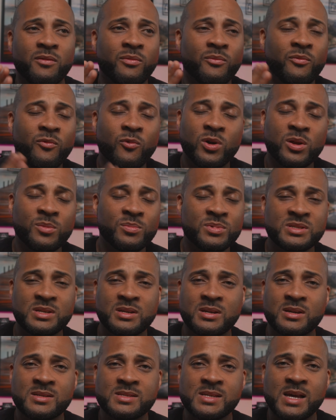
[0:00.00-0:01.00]
from 40%
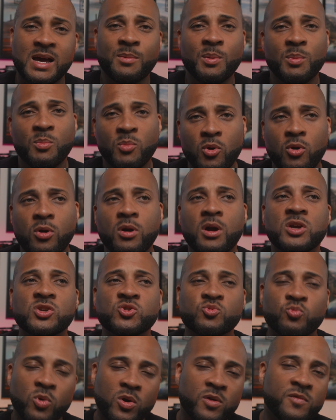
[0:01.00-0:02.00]
of the time and more,
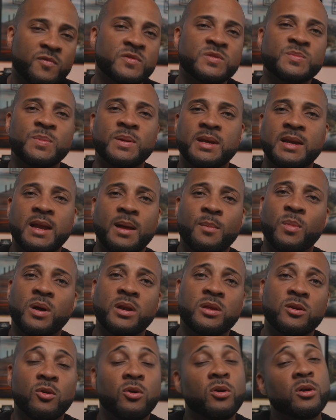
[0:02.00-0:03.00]
it's worth spending that
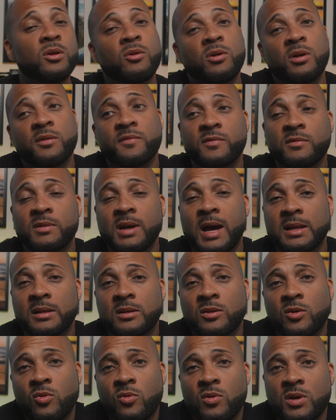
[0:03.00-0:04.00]
money on. Or if you got
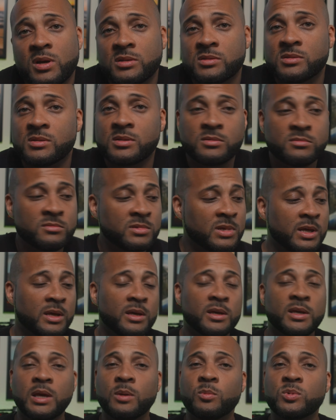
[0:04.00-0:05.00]
the coins, then
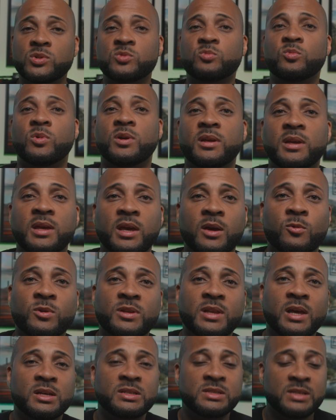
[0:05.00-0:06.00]
get what you want to get.
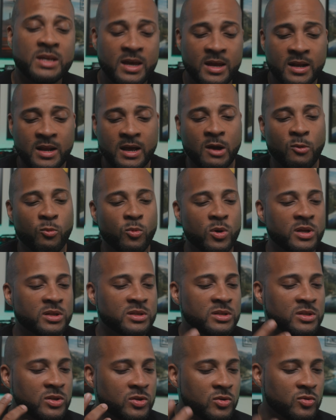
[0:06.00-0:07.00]
With that said, I wanted
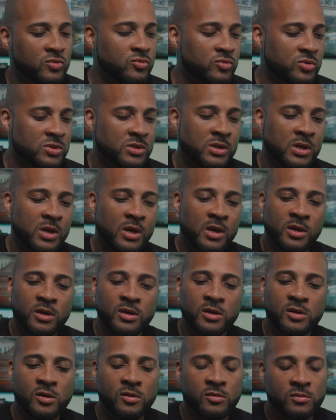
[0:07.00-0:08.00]
to use,
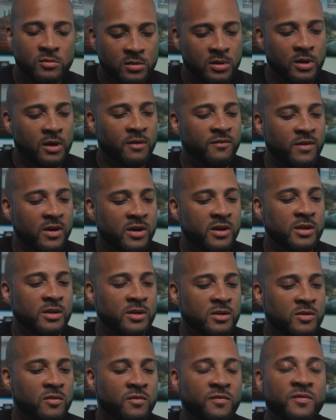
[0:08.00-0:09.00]
you know, a very,
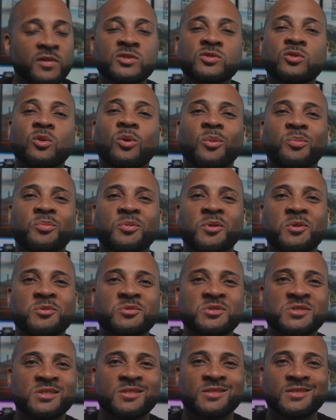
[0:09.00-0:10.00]
you know, fiscal
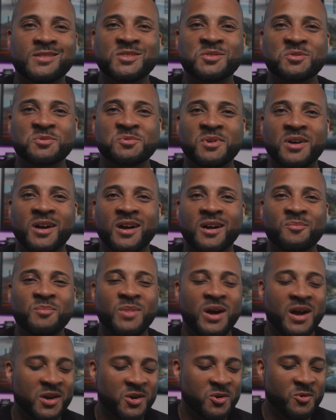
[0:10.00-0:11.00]
approach to
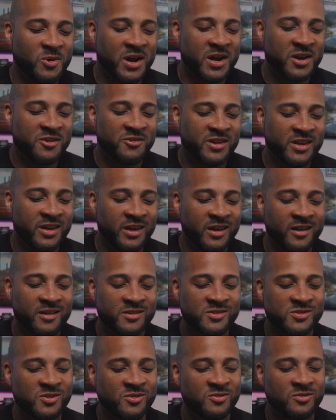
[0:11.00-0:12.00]
my acquiring gear.
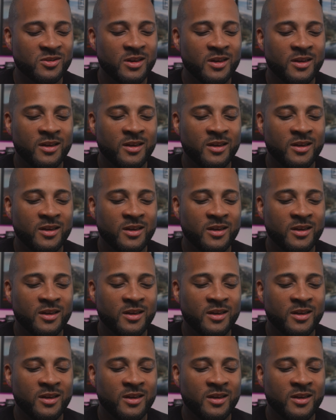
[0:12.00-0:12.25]
So